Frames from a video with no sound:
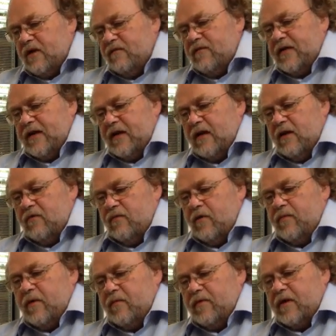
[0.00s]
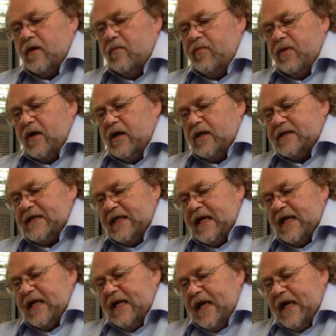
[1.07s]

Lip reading: of the Republican Party